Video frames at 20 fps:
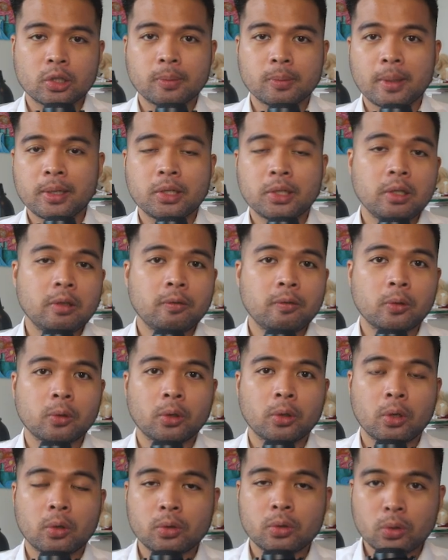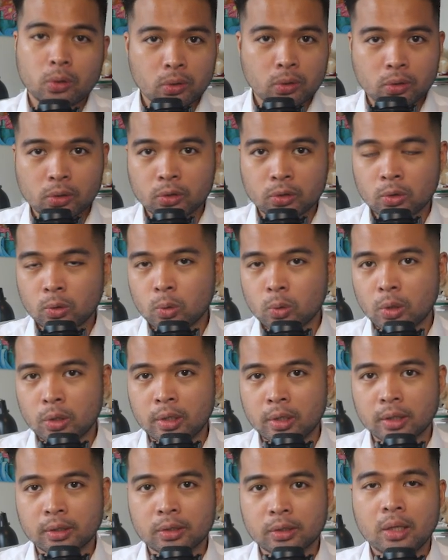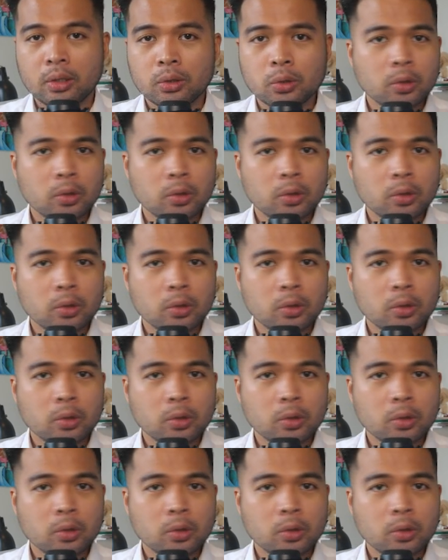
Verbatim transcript: especially for those users who are not